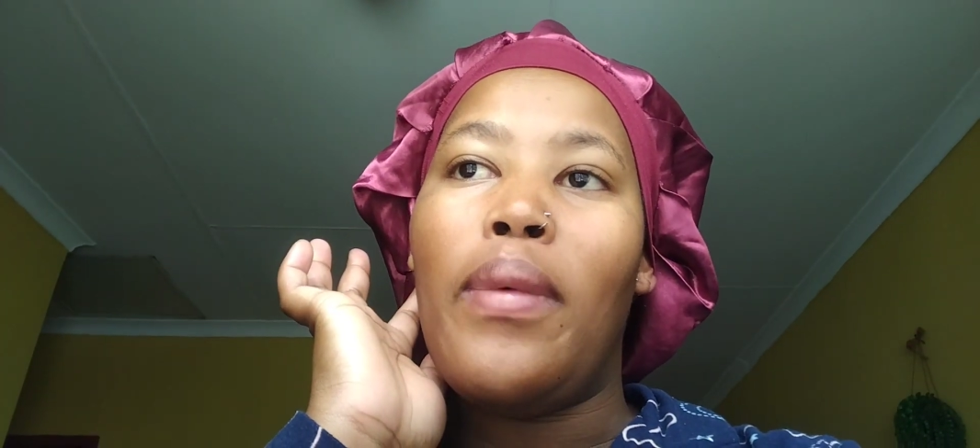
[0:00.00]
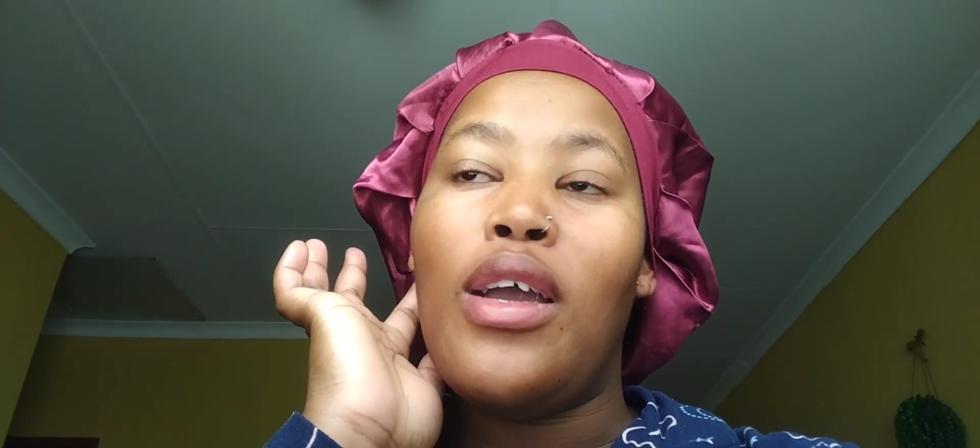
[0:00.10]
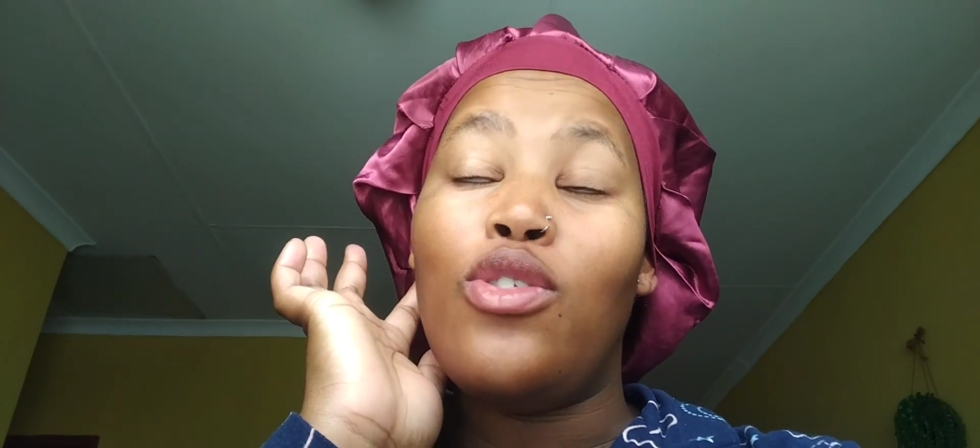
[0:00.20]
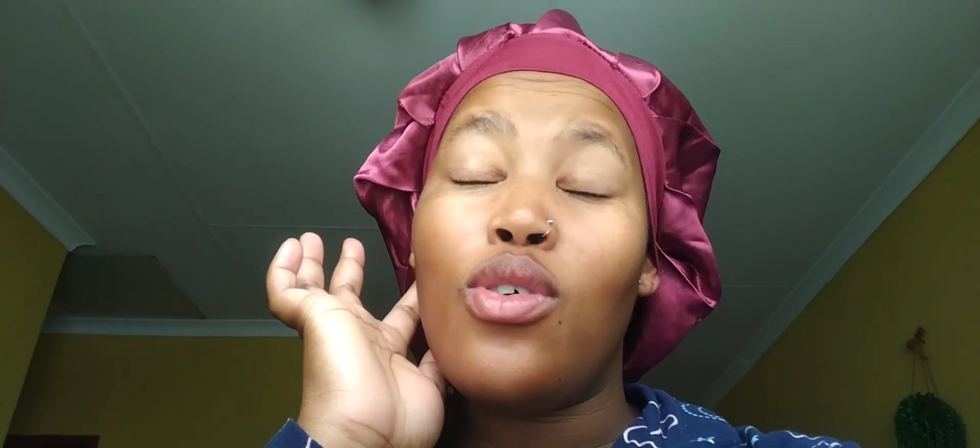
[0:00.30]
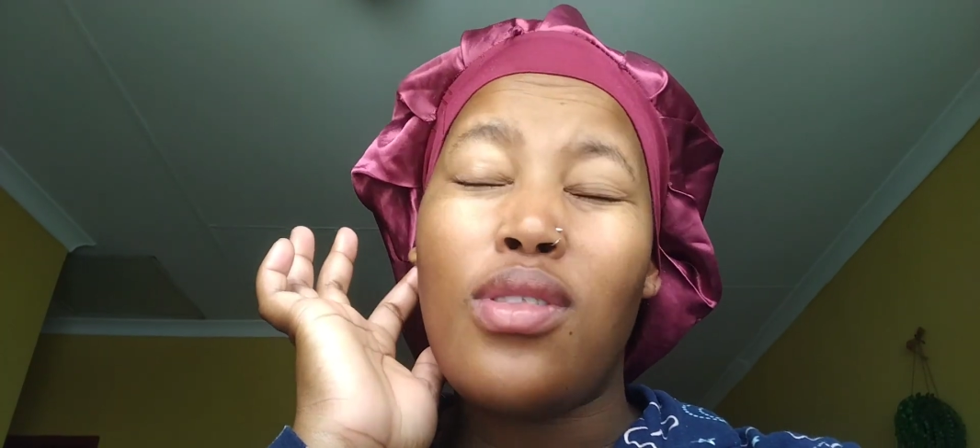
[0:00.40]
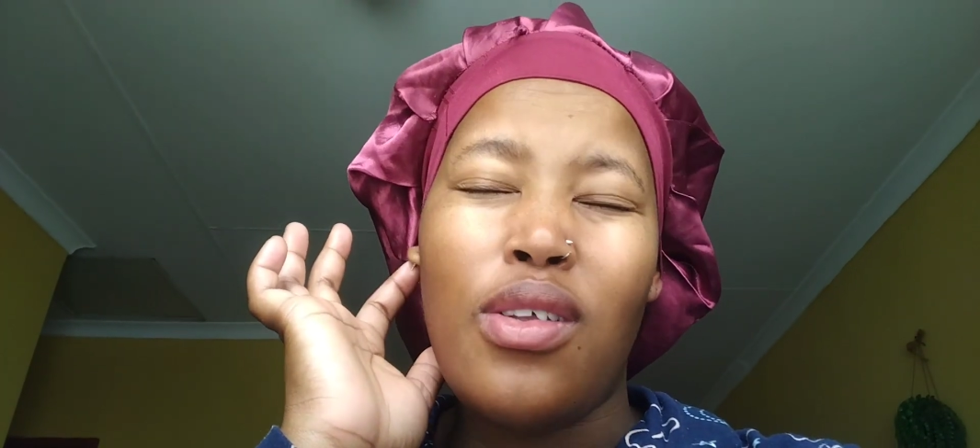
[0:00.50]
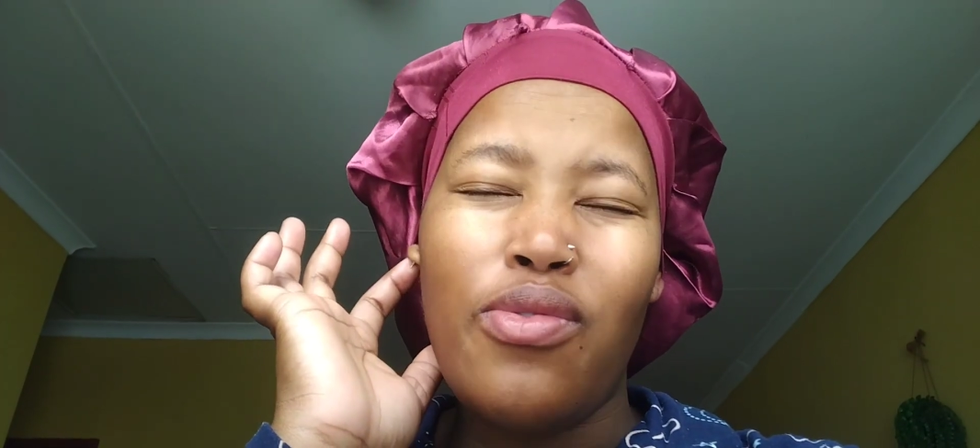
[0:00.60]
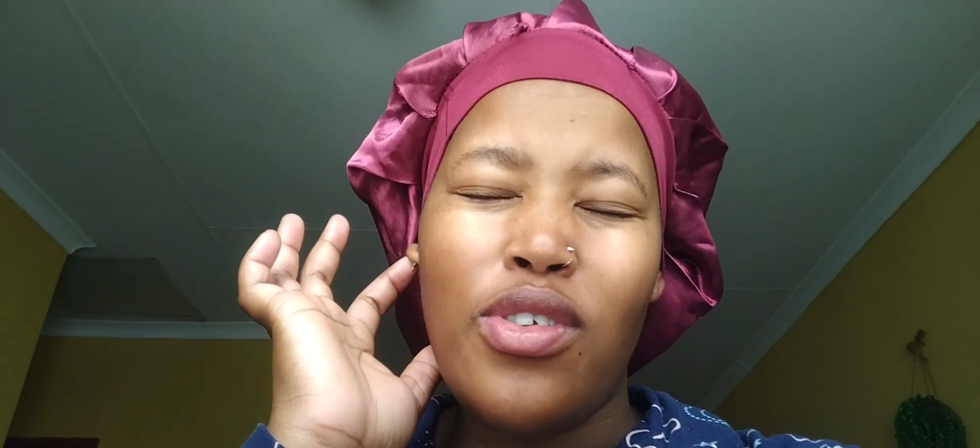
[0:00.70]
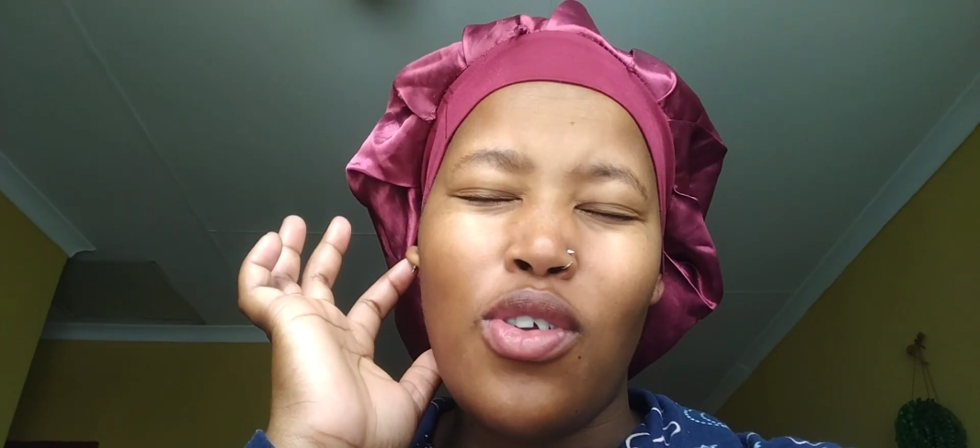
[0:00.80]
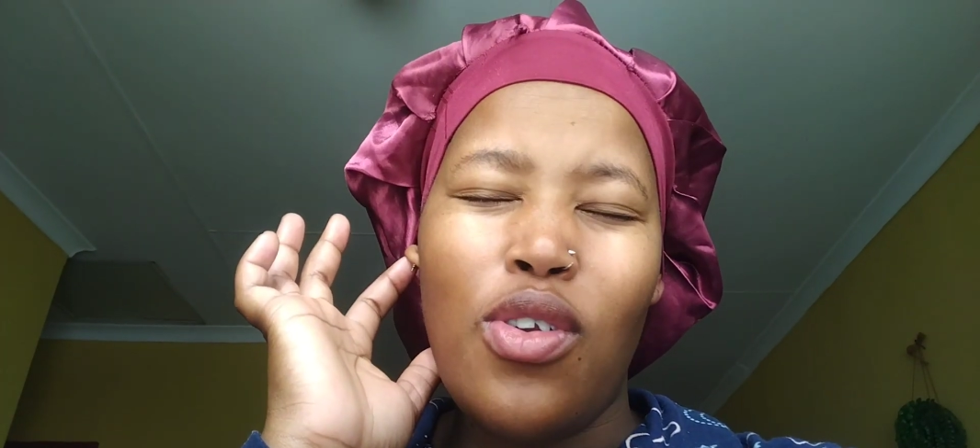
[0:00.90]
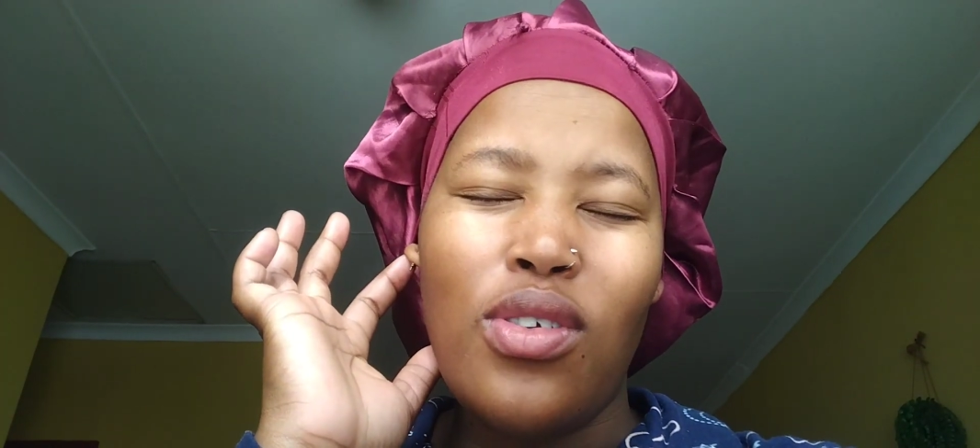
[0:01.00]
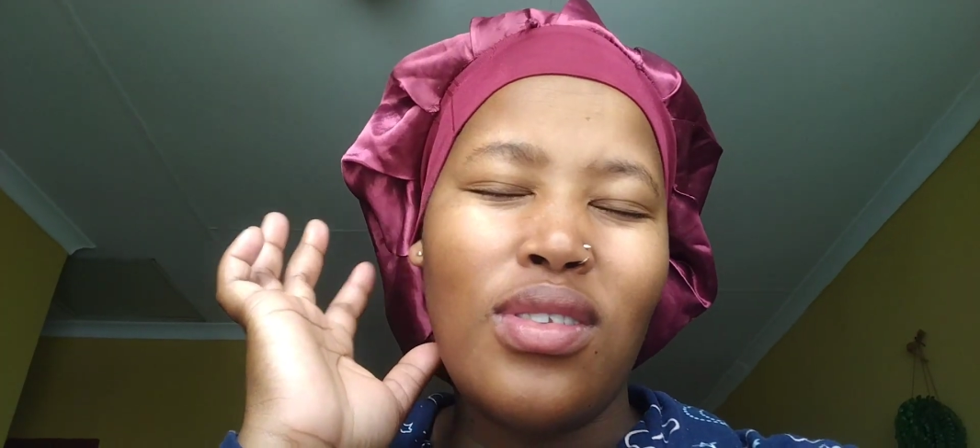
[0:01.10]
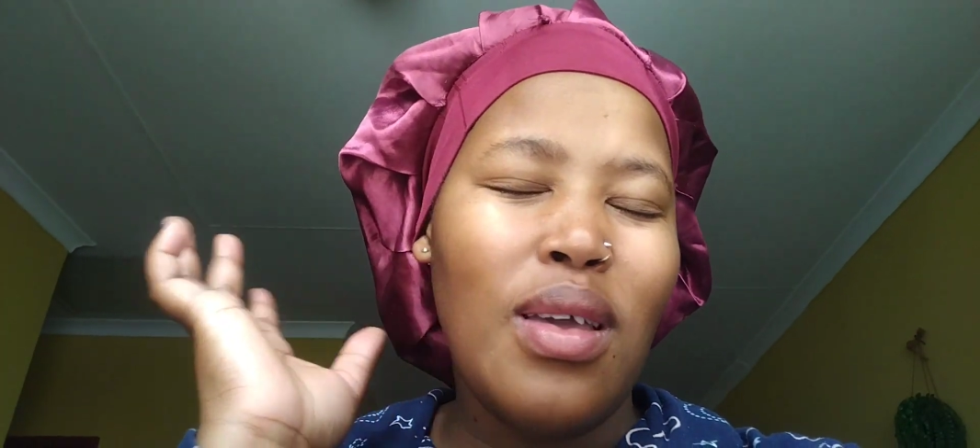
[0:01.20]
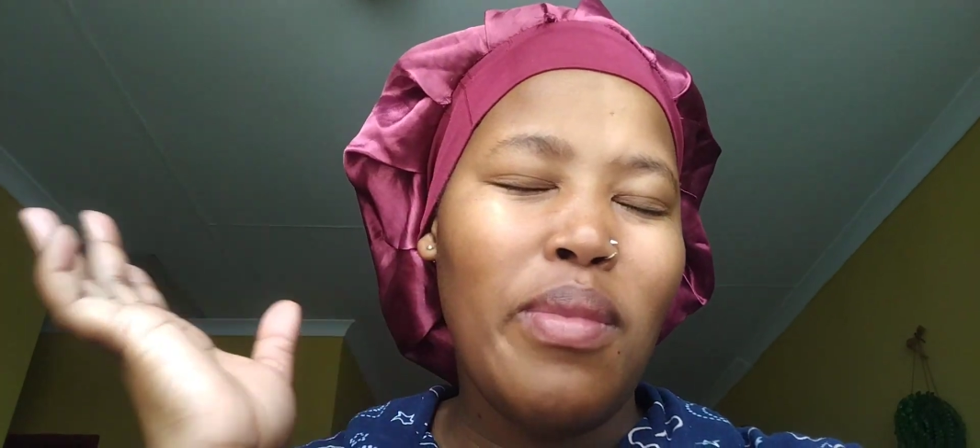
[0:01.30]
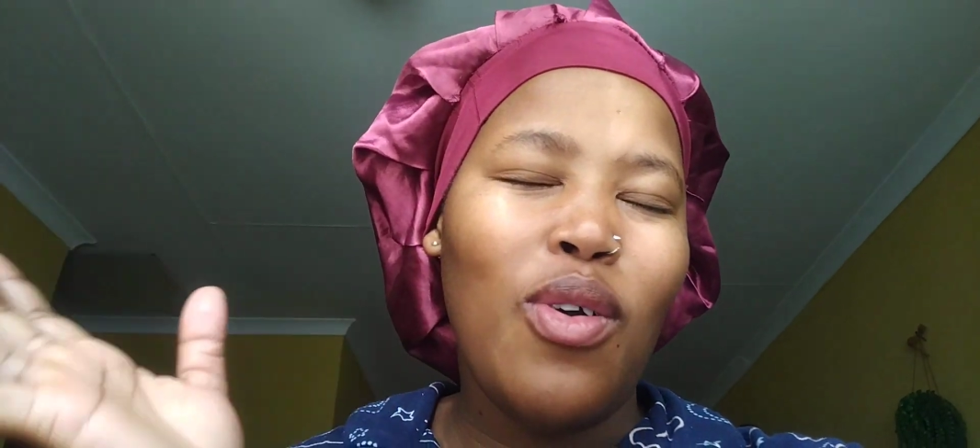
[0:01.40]
I took that video a long
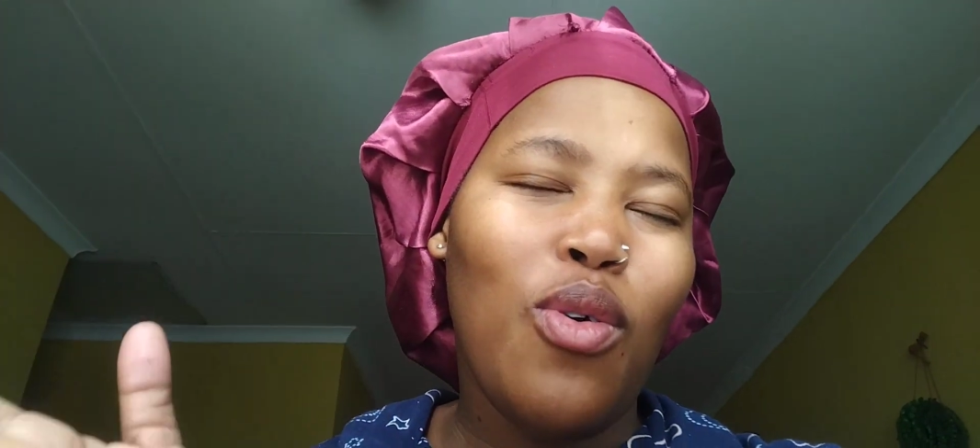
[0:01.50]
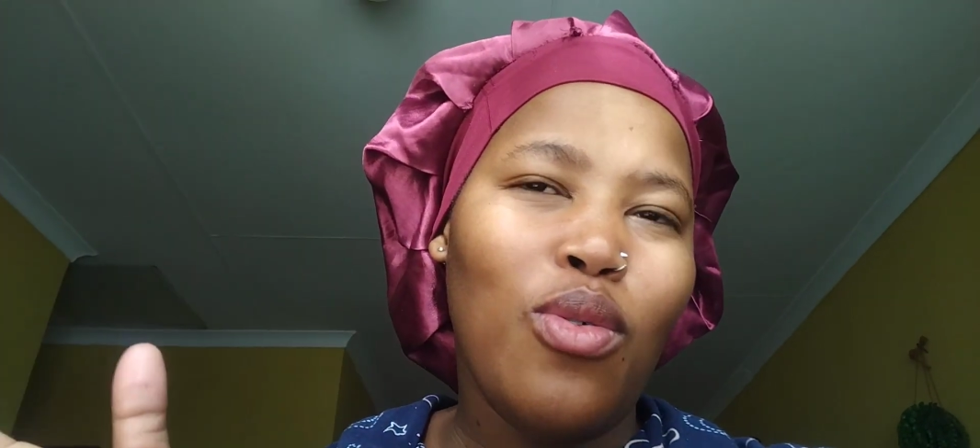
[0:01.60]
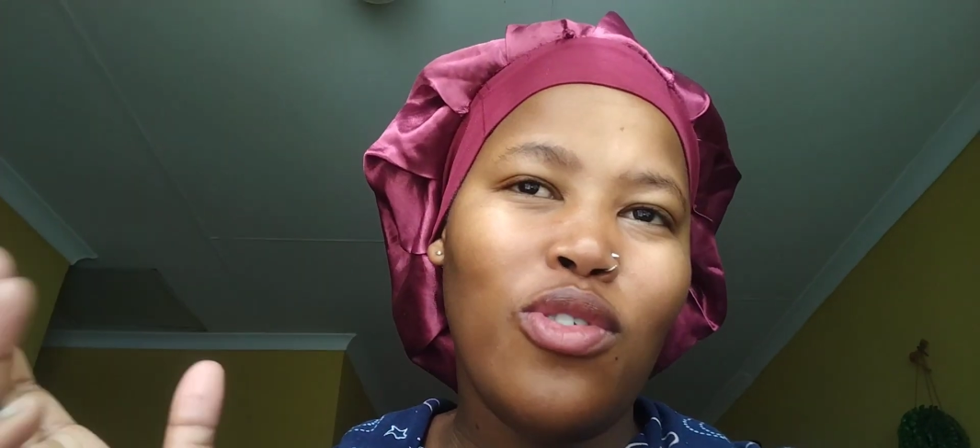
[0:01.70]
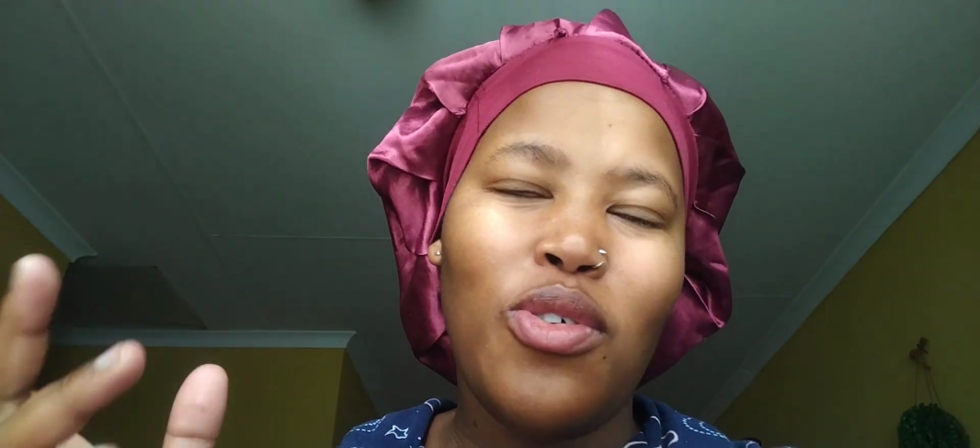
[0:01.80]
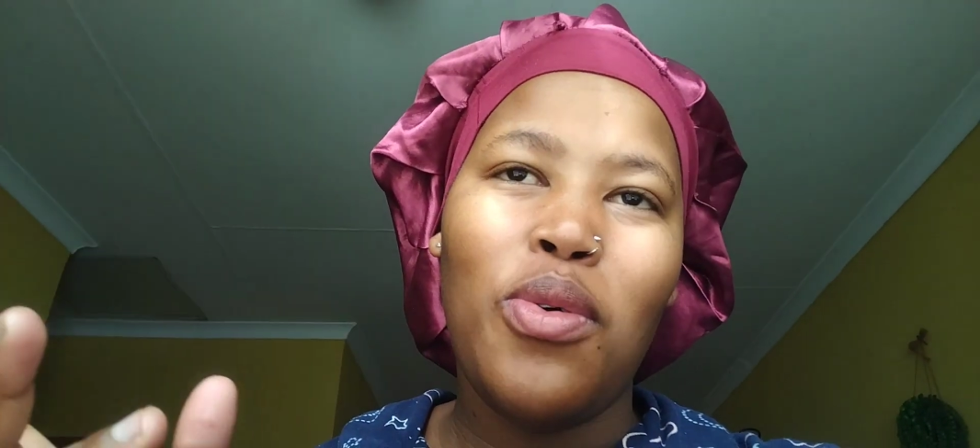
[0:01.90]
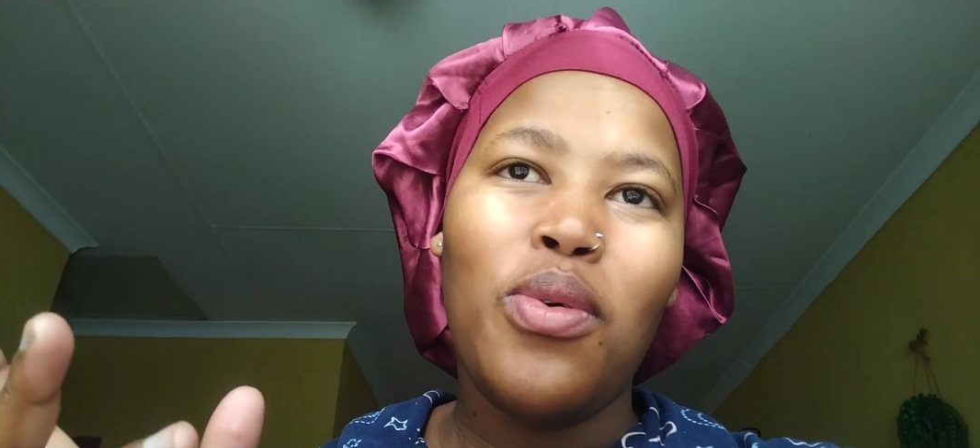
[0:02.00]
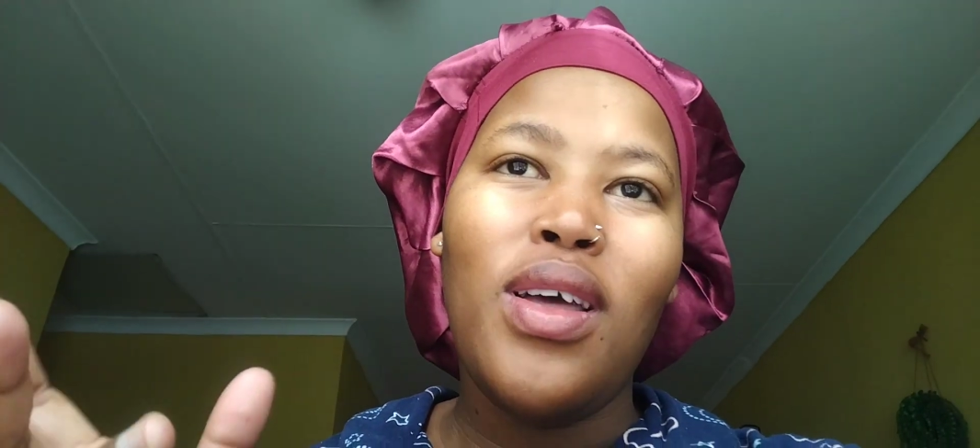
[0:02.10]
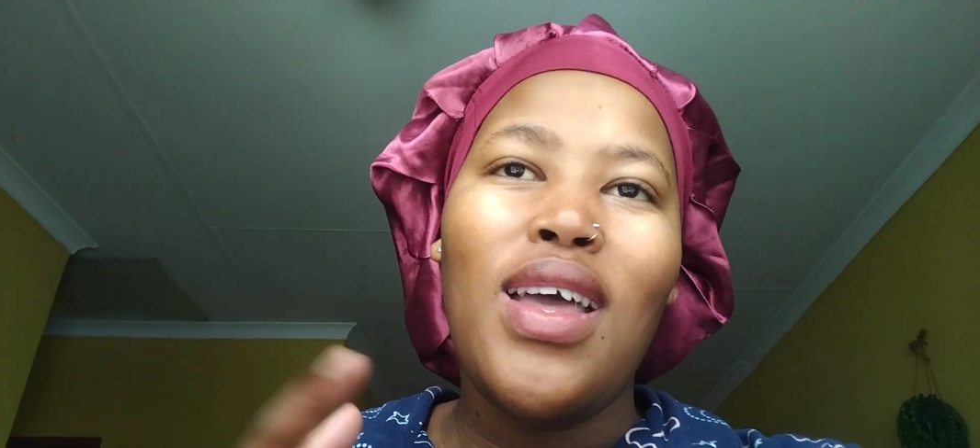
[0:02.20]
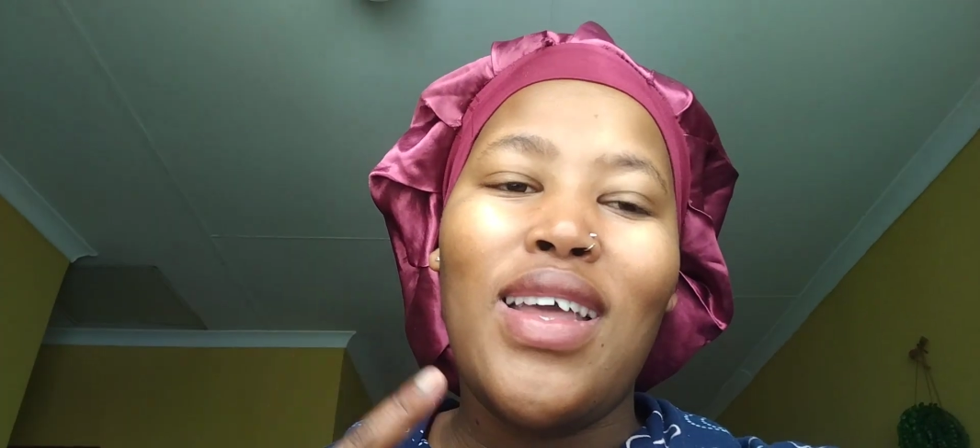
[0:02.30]
time ago, so